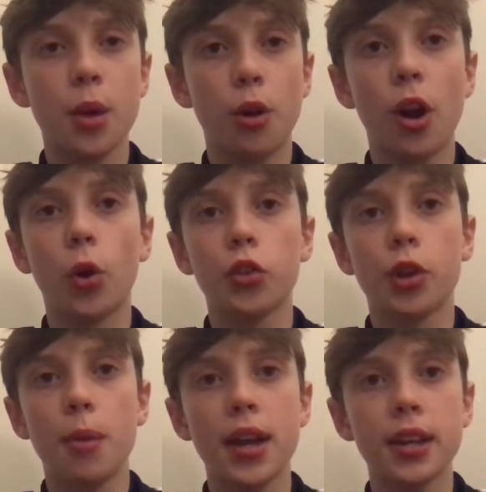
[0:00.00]
where I
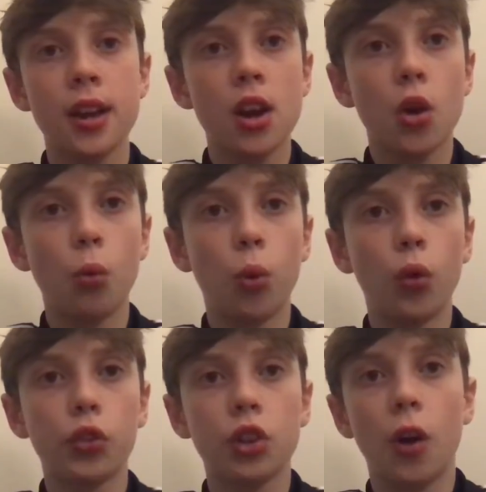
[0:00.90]
also make
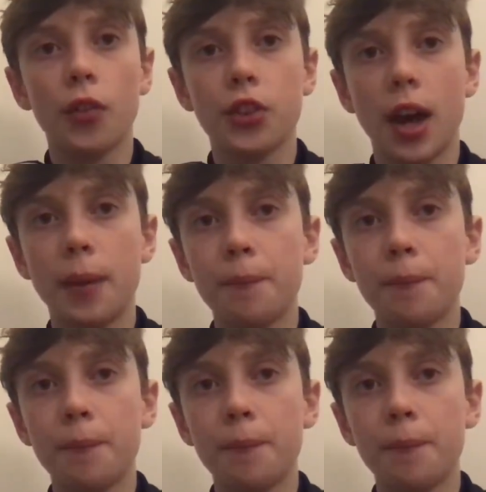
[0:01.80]
Wolves content.